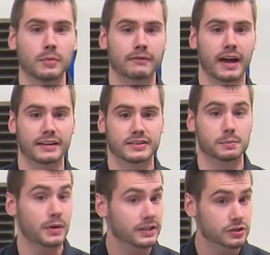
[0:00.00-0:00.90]
I've gotten some
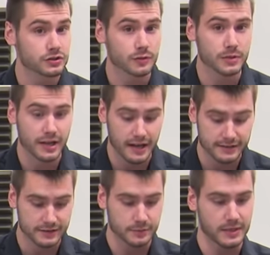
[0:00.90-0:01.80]
pictures from you guys
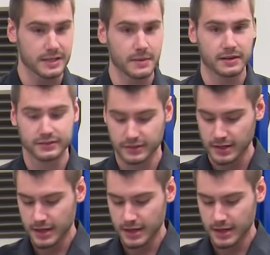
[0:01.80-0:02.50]
and some emails.